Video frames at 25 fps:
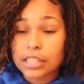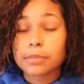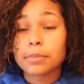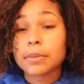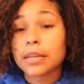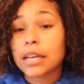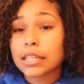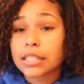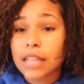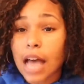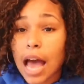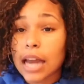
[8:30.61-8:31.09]
Is
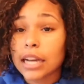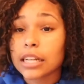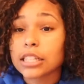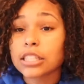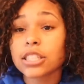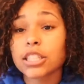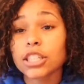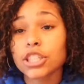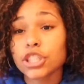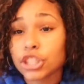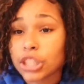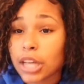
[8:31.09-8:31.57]
because
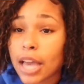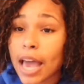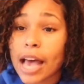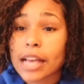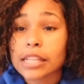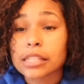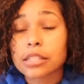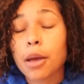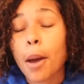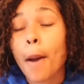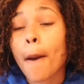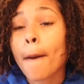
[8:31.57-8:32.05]
honestly, she
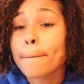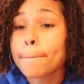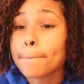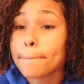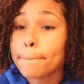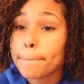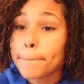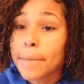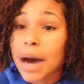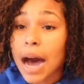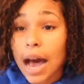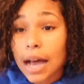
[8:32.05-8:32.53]
has
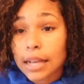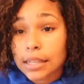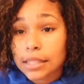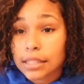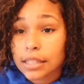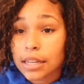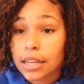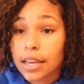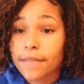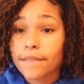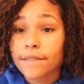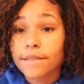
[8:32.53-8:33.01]

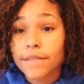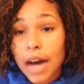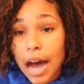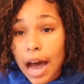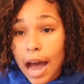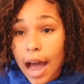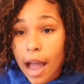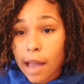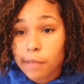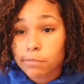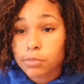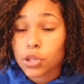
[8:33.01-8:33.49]
positive
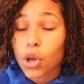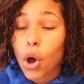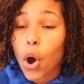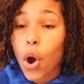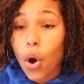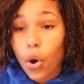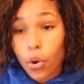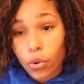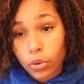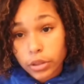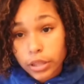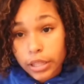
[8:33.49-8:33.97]
vibes
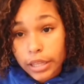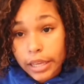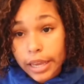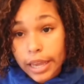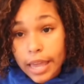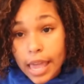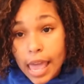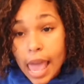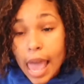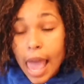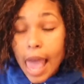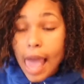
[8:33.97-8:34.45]

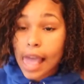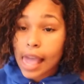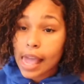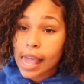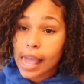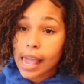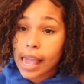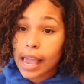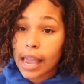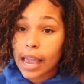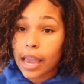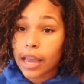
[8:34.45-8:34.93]
only,
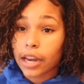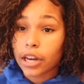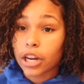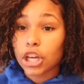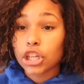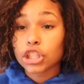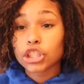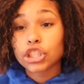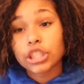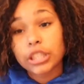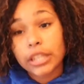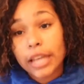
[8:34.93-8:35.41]
and
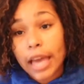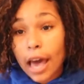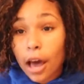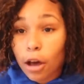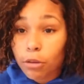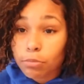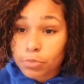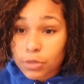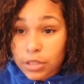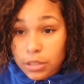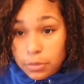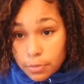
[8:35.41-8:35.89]
she
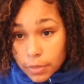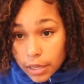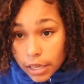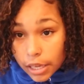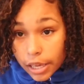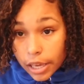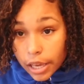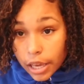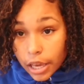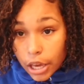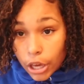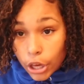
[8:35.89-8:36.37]
helps
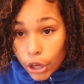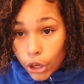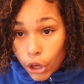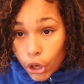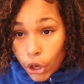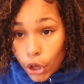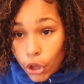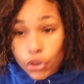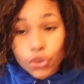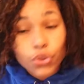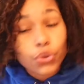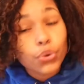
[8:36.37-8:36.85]
me
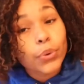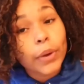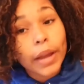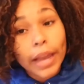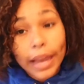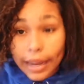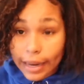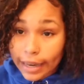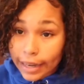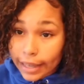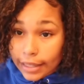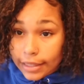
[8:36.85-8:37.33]
through
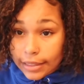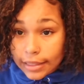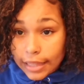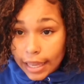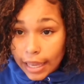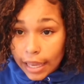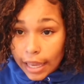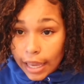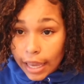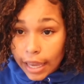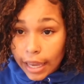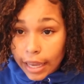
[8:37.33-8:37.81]

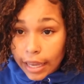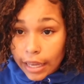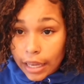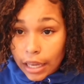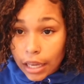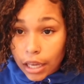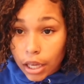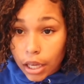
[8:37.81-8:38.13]
anything.